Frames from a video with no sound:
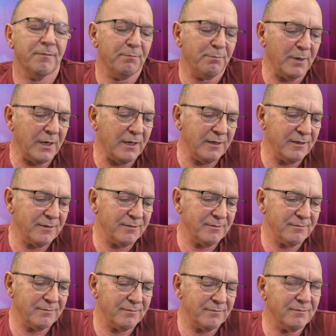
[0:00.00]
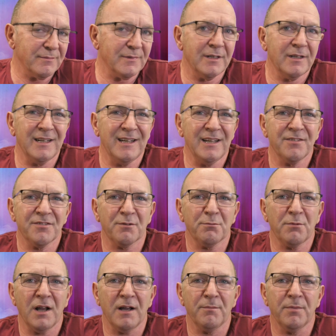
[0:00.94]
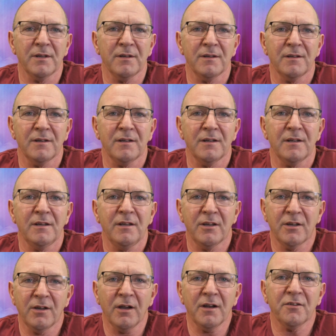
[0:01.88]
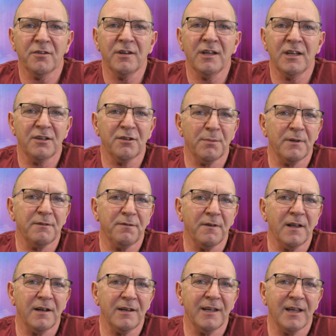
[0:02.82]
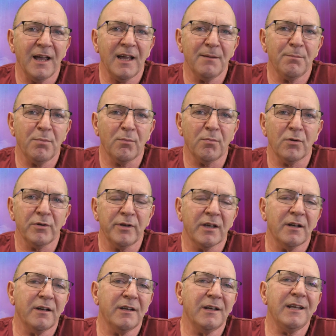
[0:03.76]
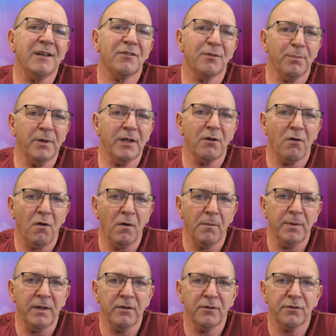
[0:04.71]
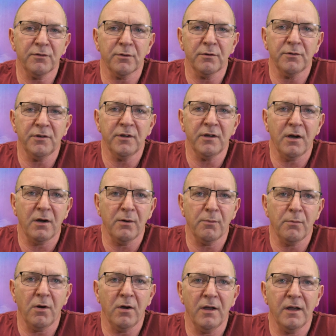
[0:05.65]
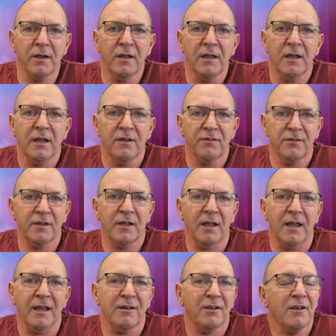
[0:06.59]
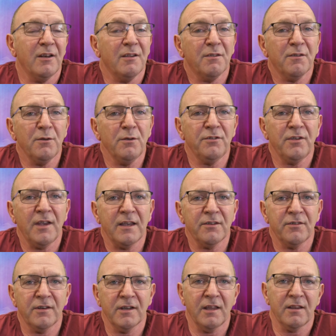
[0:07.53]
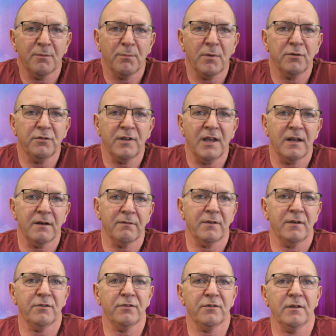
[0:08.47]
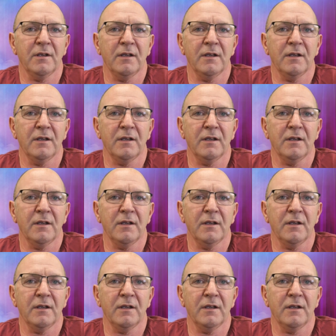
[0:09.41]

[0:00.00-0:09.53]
But here's the rub. You're going to need to be fairly capable. You're going to need to be a hobbyist or a DIYer and an enthusiast to get the most out of this.